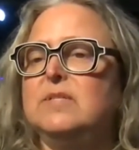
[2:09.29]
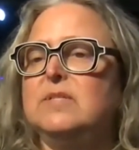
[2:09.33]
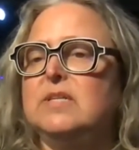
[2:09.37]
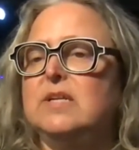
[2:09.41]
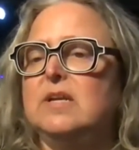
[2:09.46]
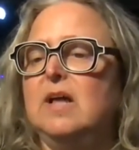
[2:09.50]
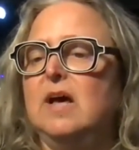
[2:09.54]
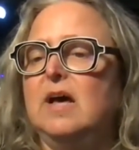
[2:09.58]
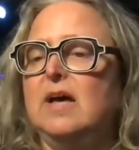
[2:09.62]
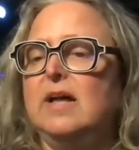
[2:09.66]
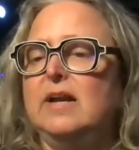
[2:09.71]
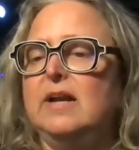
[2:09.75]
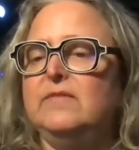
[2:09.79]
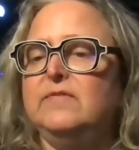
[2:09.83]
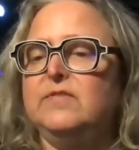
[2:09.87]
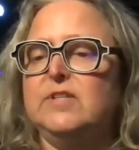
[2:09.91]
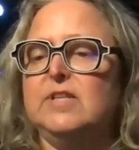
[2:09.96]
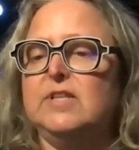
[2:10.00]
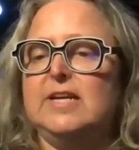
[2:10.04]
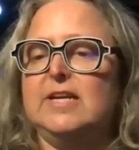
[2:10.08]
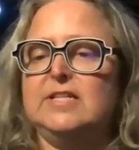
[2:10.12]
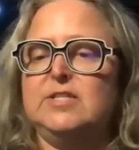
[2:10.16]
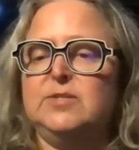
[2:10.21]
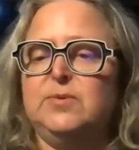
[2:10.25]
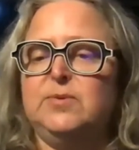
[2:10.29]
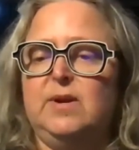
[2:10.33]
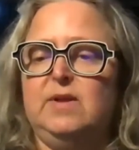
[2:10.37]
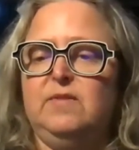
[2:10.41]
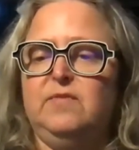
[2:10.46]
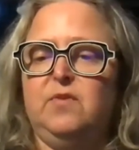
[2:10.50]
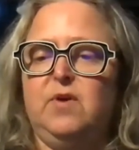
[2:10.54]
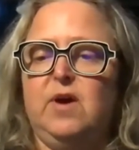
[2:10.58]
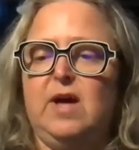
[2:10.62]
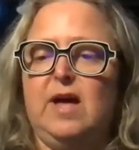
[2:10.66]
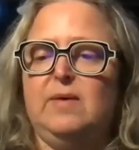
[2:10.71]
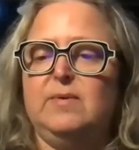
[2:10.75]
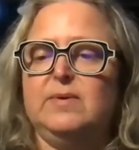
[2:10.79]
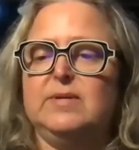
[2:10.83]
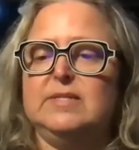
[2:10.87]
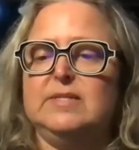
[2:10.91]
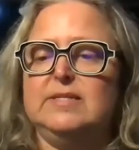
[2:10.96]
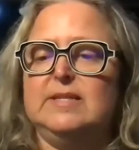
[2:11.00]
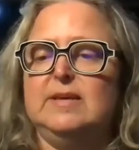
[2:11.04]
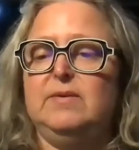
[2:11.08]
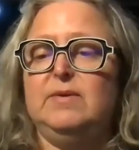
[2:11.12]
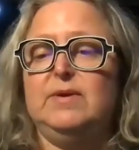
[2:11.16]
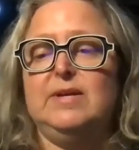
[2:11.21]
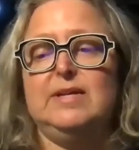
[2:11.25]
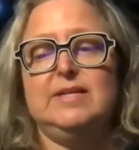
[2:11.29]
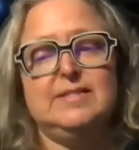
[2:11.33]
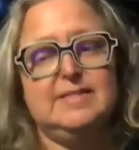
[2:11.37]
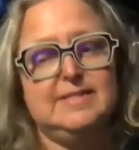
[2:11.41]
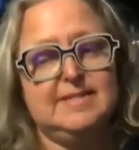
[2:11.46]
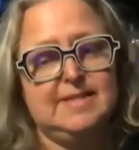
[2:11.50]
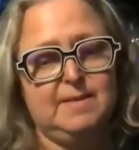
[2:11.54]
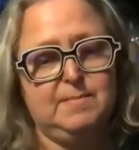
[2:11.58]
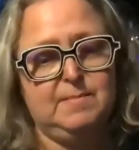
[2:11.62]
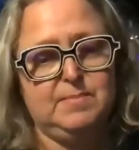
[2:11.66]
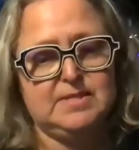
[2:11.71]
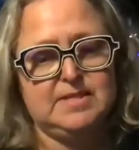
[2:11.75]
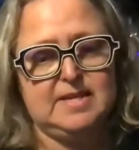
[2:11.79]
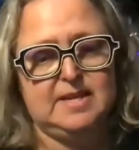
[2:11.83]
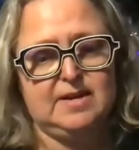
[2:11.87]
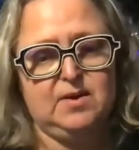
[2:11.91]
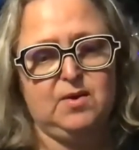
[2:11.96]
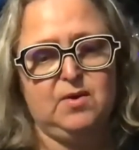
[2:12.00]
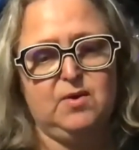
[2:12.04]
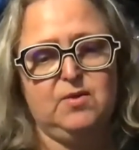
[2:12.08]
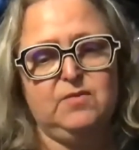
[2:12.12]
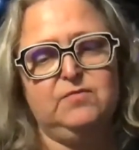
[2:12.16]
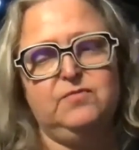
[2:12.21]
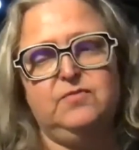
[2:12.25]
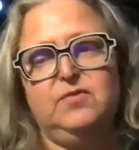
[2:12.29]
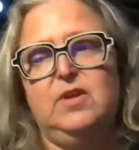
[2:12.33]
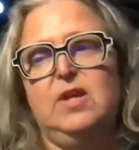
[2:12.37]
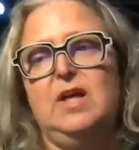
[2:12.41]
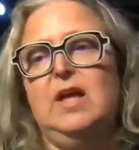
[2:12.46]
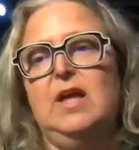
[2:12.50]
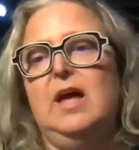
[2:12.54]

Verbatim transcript: tonight and for the next 24 hours, there is 10% off